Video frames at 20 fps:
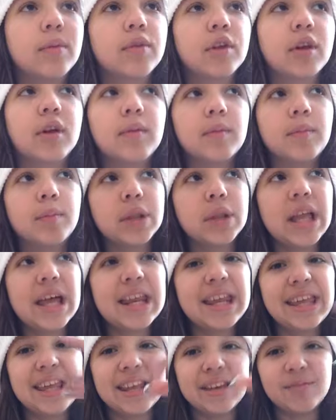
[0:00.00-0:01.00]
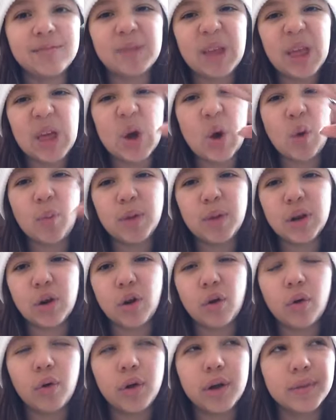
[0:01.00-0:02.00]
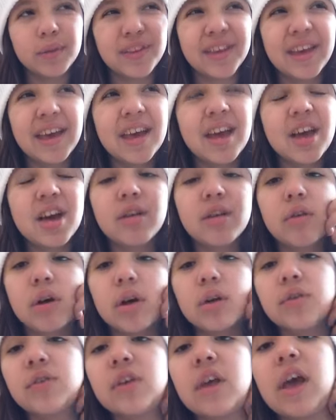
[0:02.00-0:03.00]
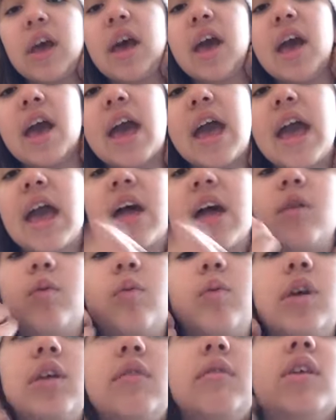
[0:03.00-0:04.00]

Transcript: It was like bloody and open hole, and it was gross. And we